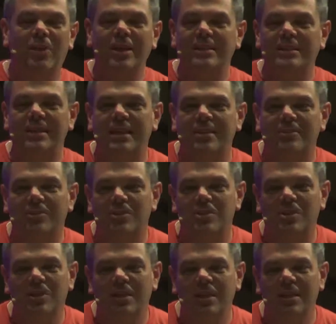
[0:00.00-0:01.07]
thanks again for
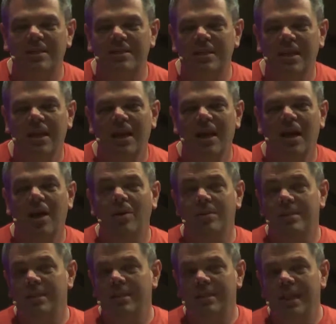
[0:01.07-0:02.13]
joining us.
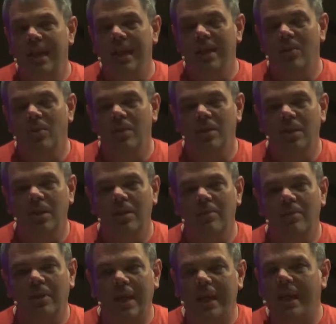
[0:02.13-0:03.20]
Today, we're going
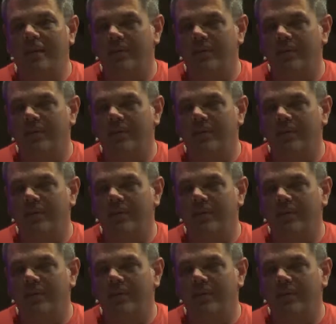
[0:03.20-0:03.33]
to kind of have a